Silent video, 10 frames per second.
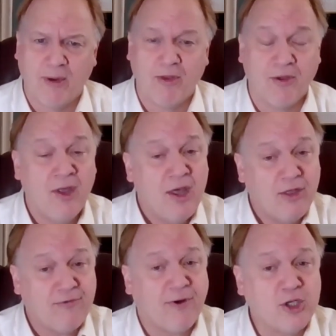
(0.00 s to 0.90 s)
Remember
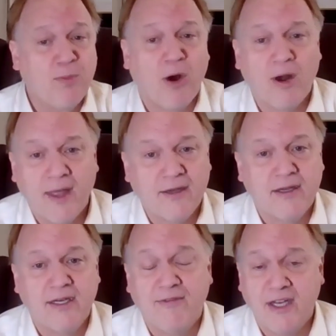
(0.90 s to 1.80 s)
the first part of that
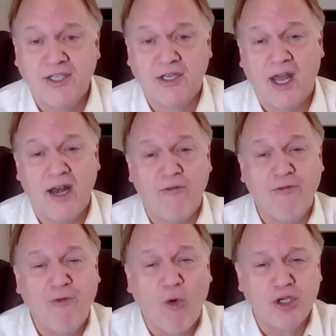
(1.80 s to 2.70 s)
definition, an
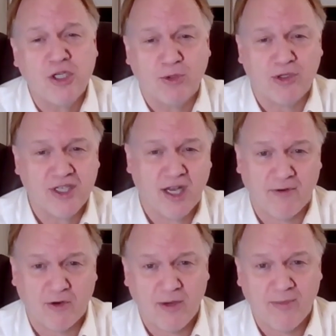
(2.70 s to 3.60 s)
enforceable set
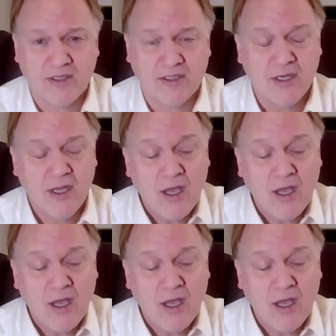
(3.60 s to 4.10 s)
of agreements.